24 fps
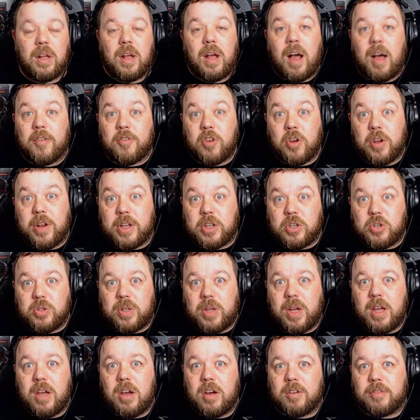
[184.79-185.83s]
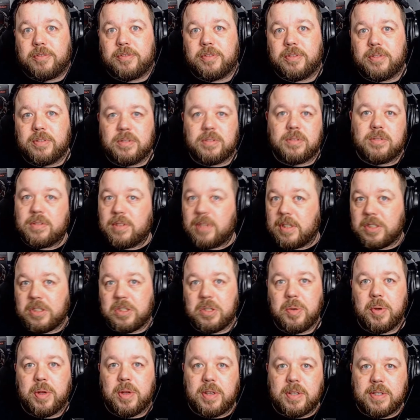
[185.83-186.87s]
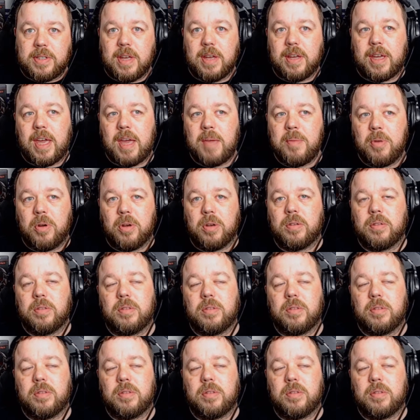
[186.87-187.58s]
I've got an extra day off. Let's do it. Let's get a game on.